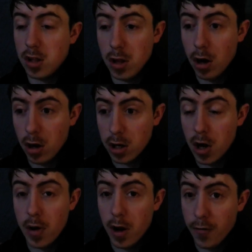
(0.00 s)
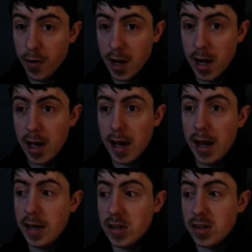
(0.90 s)
a lot going off in it.
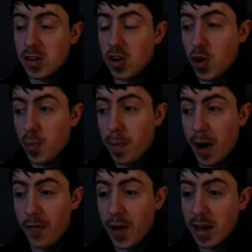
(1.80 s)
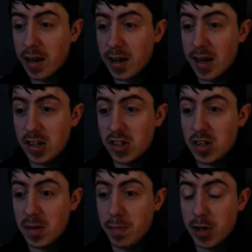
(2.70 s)
I think
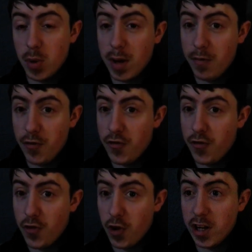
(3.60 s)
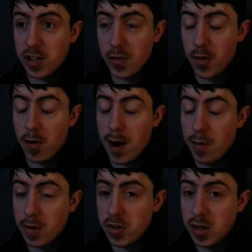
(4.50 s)
it's between 3 to 4
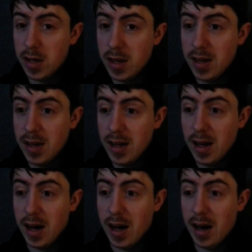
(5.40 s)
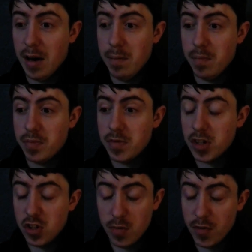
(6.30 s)
hours.
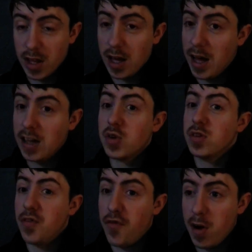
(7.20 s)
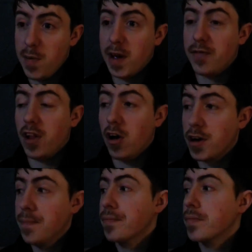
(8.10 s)
Something like that. So it's a very big
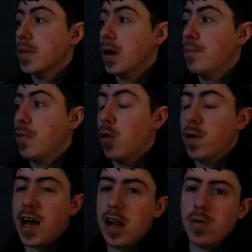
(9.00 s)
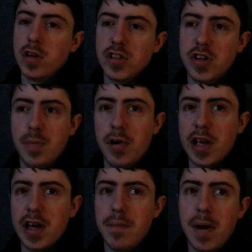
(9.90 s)
vlog. But we kind of wanted to
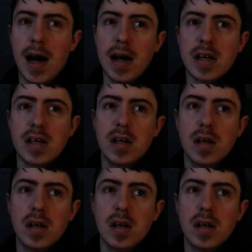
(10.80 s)
bring it back